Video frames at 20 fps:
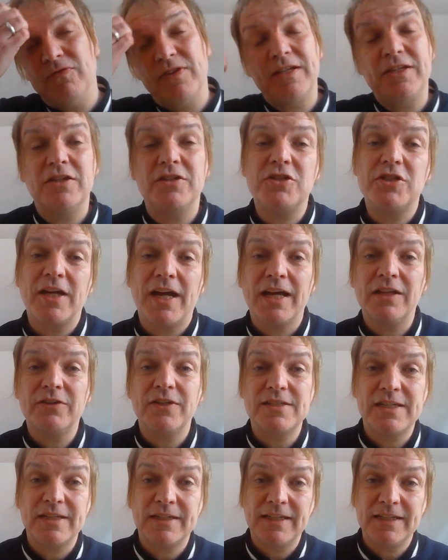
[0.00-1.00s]
that your child
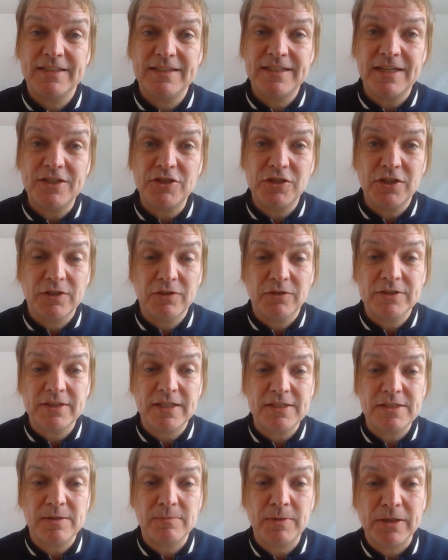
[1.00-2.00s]
has a condition or
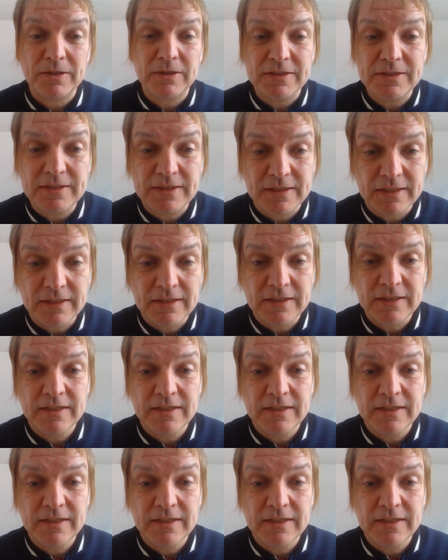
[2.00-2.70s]
disability.